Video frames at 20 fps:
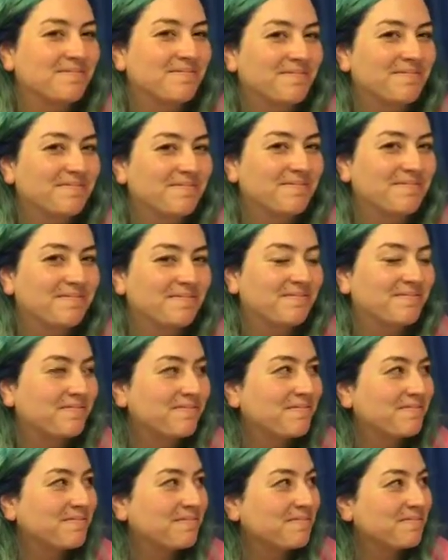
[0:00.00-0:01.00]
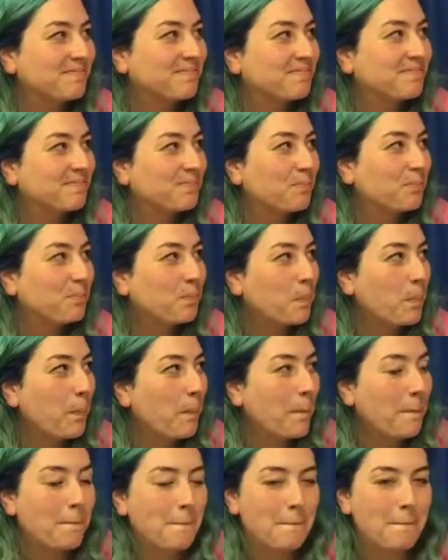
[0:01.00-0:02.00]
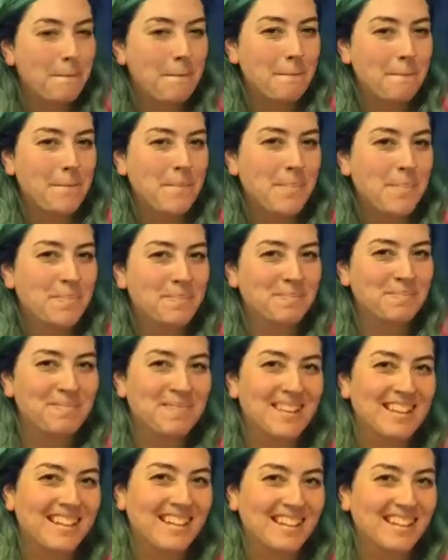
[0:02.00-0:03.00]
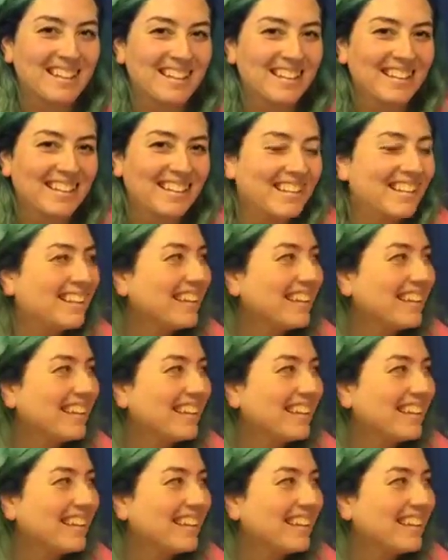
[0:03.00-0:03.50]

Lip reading: (silent)